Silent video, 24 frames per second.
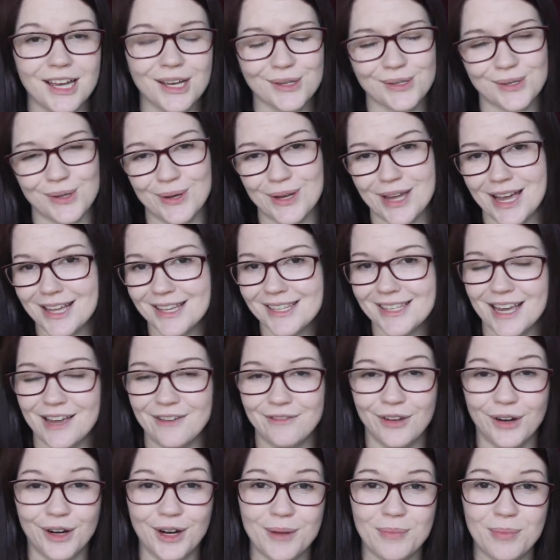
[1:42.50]
So yes, a
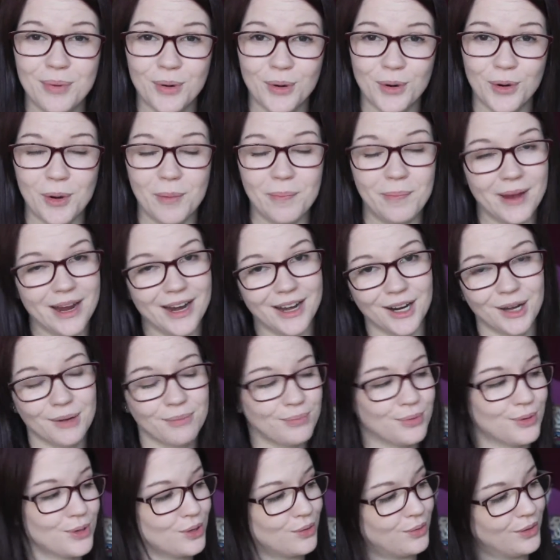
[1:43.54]
very poor beaten
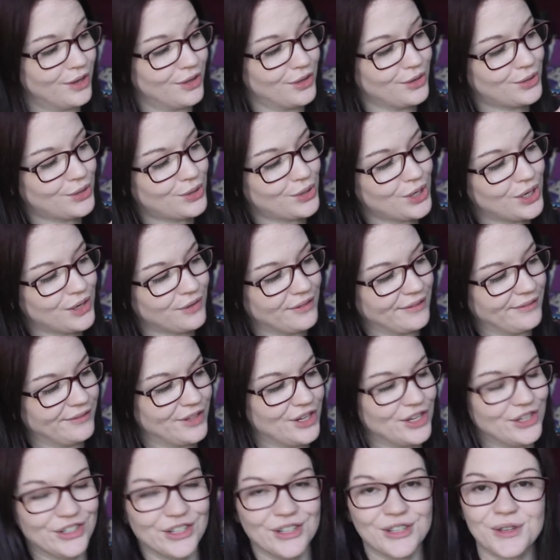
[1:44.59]
up book with two different
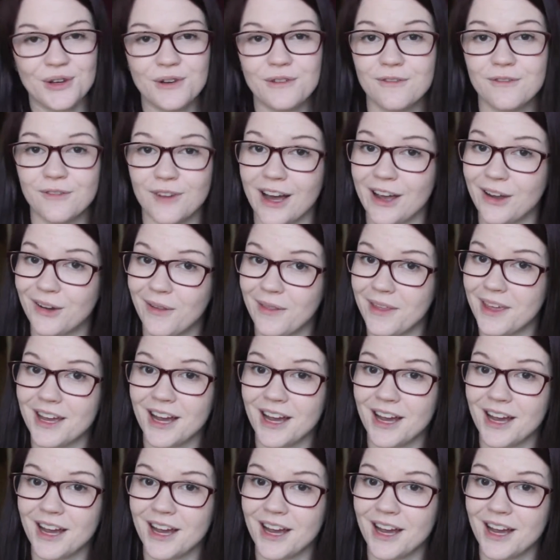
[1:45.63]
versions of fire on the